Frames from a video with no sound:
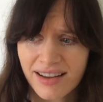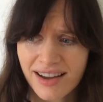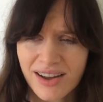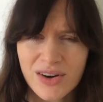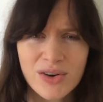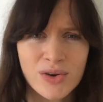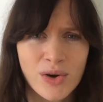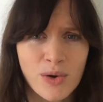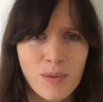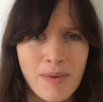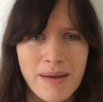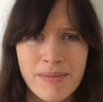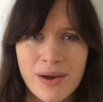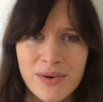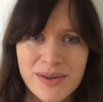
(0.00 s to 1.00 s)
I don't know,
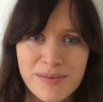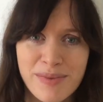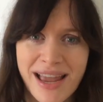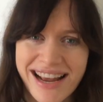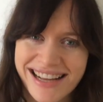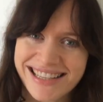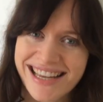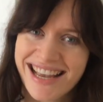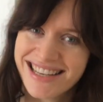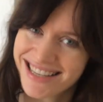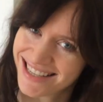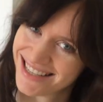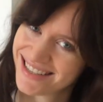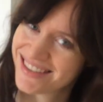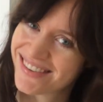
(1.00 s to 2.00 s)
maybe I wasn't paying
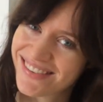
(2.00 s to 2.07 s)
attention